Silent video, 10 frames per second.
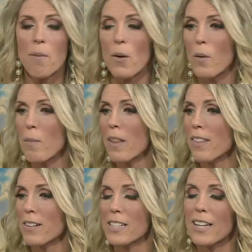about
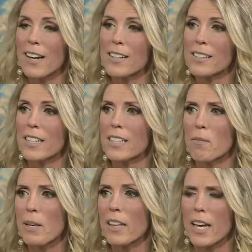women, there's a tendency
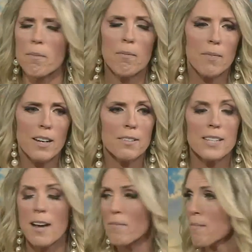to be like,
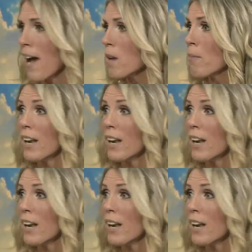damn the man.